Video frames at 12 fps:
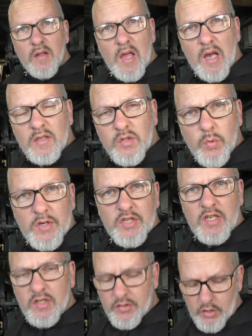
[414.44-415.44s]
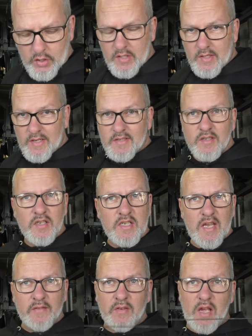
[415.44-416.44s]
Our switching circuit doesn't need
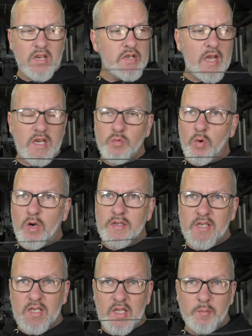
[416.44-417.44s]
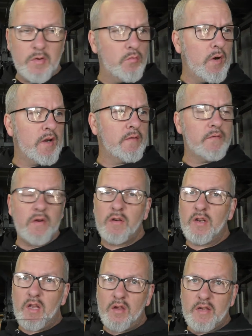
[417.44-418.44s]
to have large gauge wire, it's only going to be running
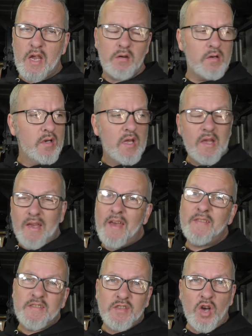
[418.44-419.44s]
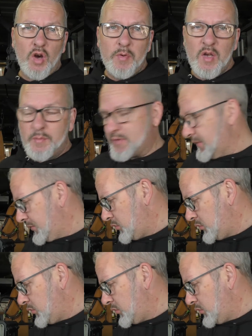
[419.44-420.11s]
very low current, and that's the whole purpose of a